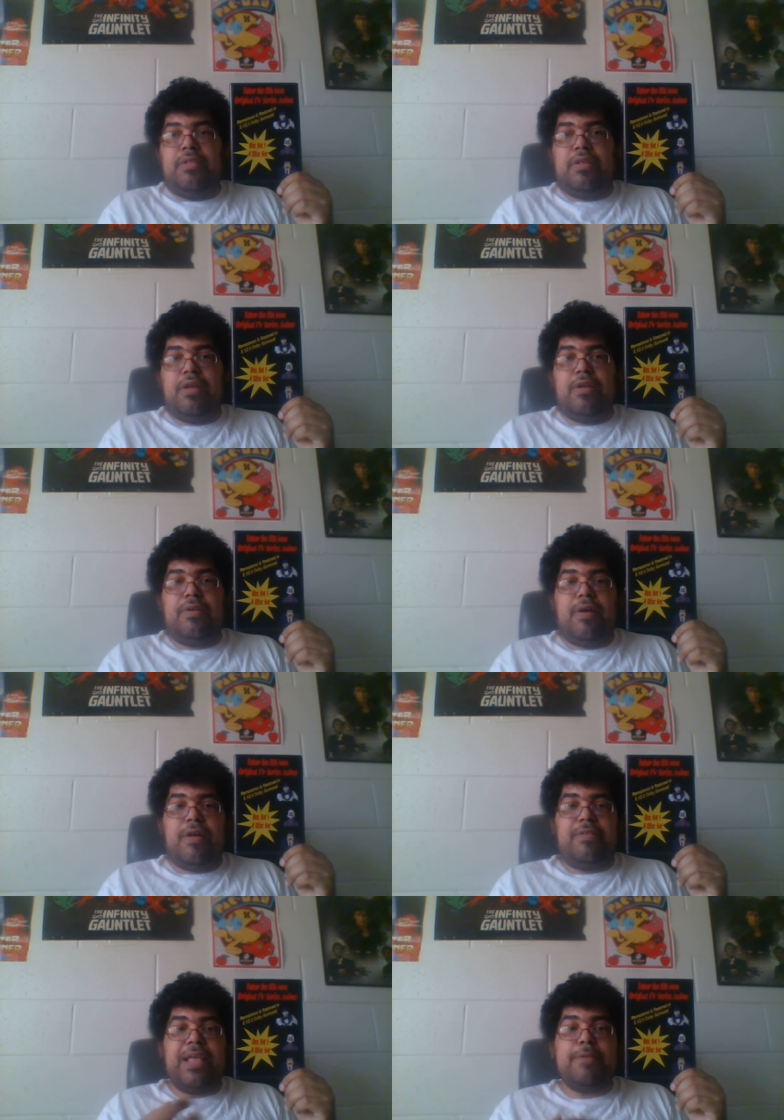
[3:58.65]
the
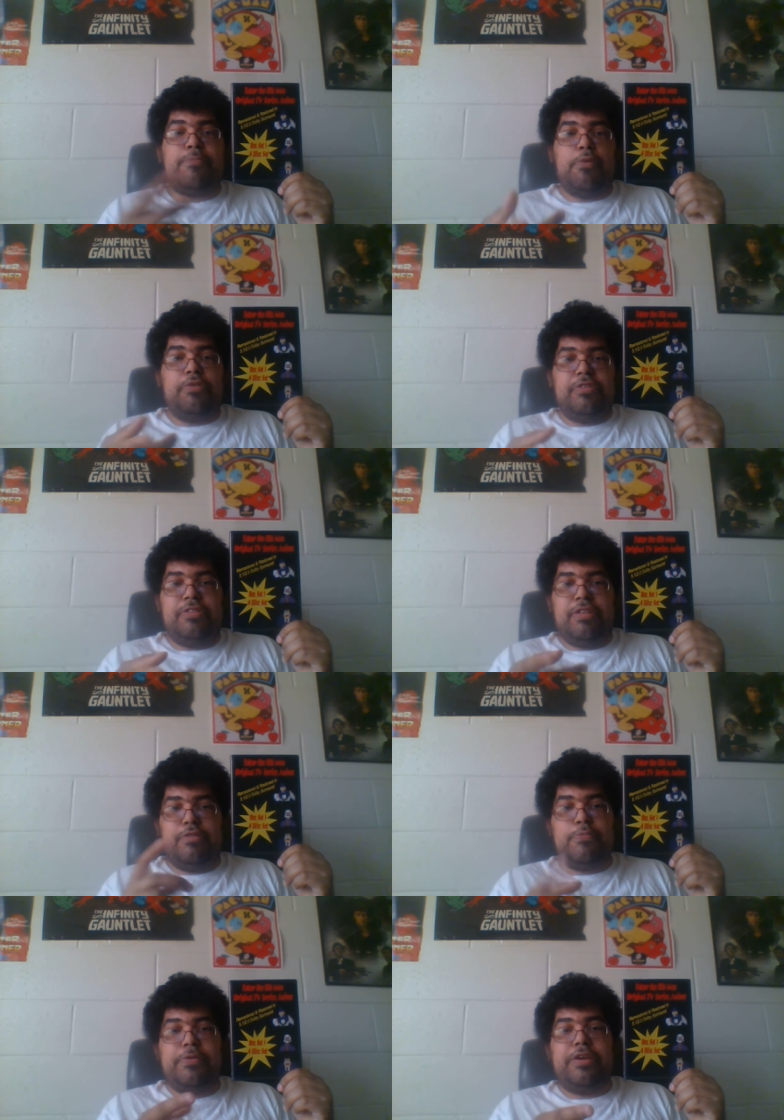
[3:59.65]
uh, Cyborg, the
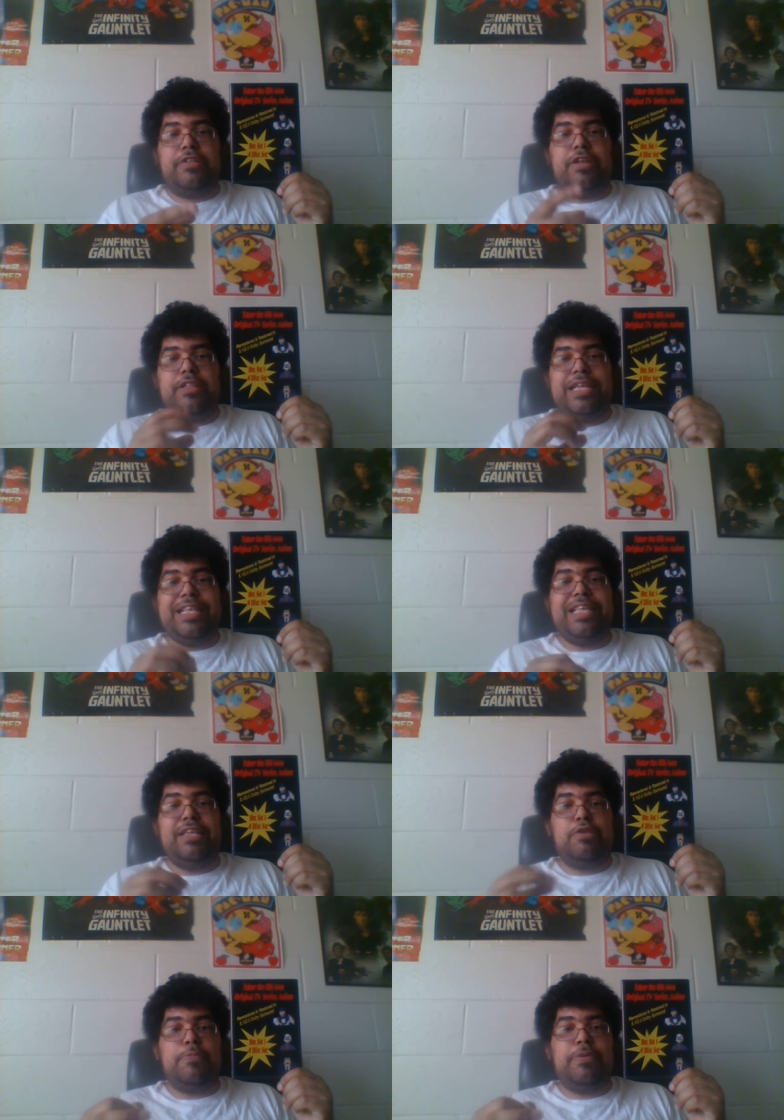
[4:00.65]
super, the
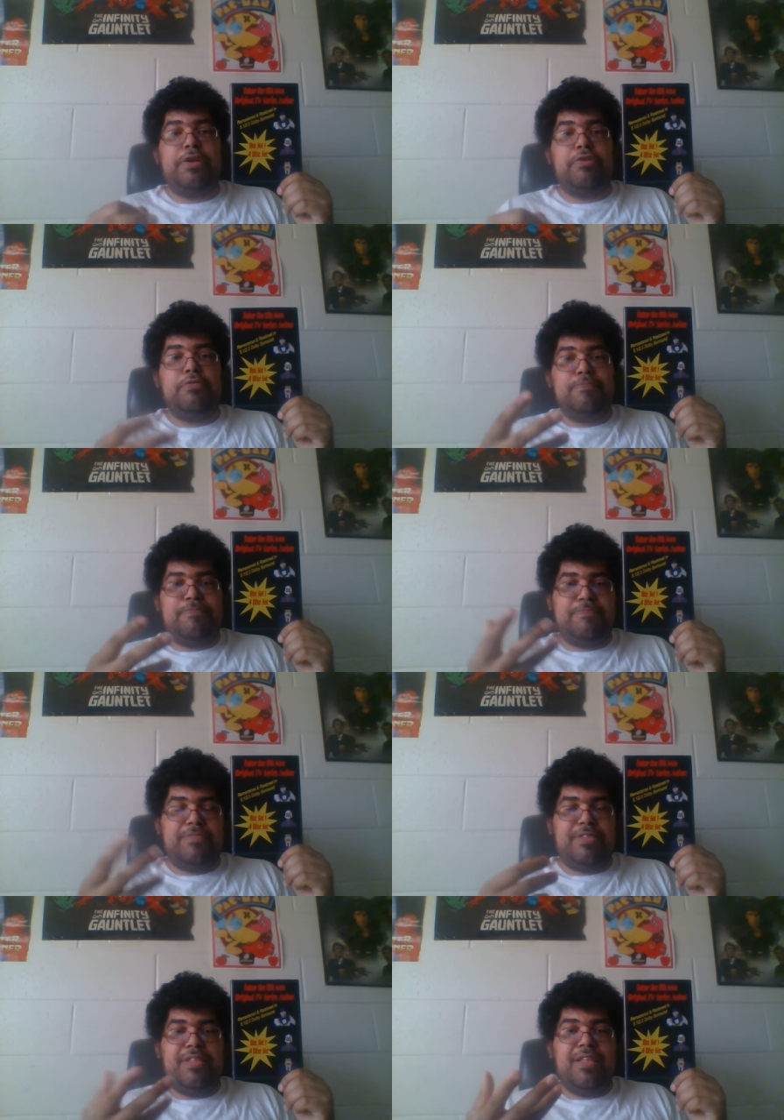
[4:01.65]
DC superhero,
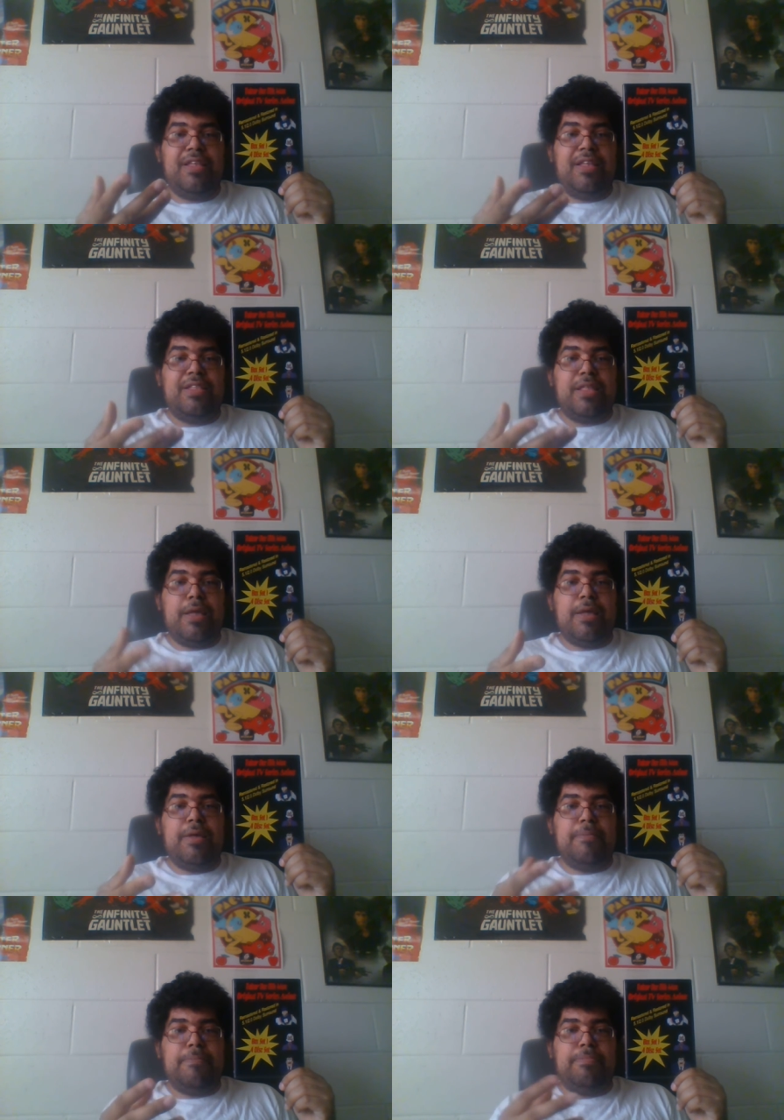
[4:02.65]

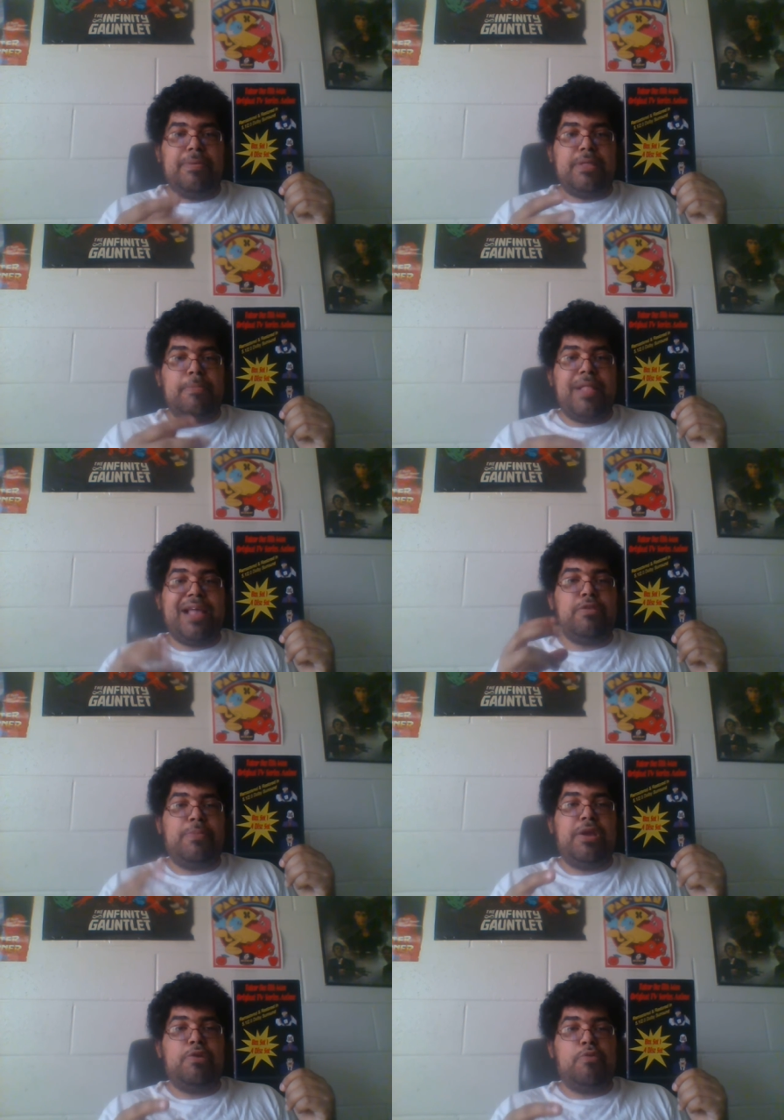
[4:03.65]
the the black
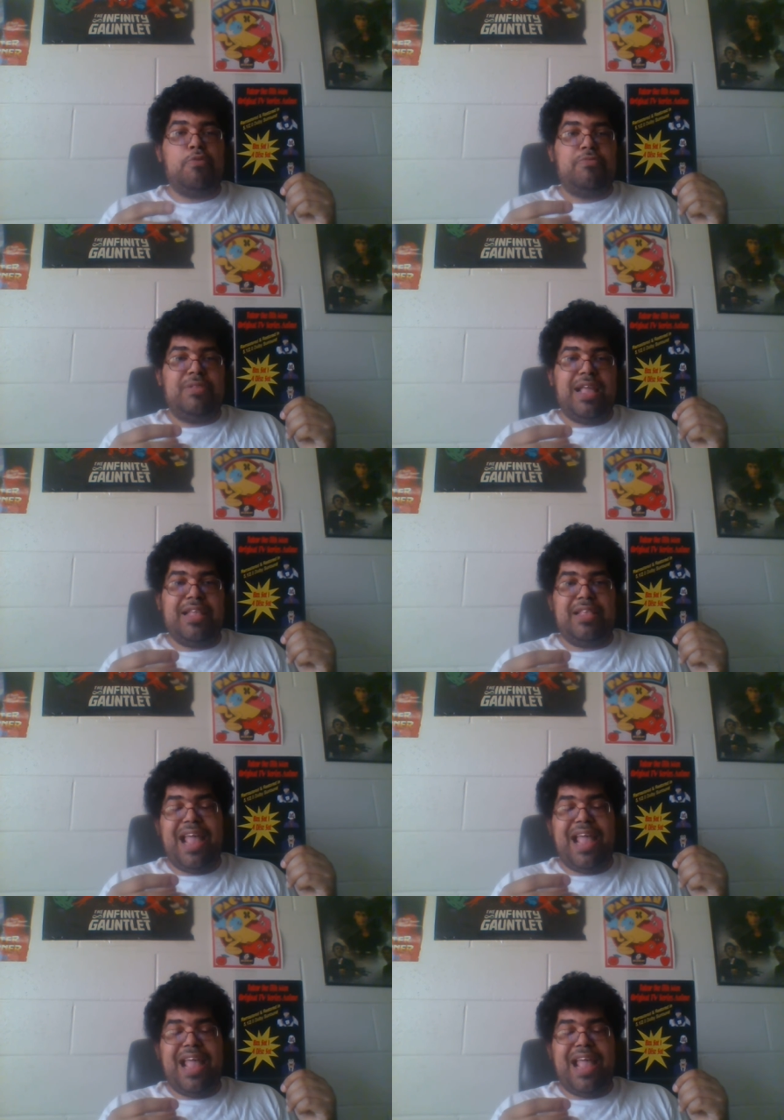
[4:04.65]
superhero that's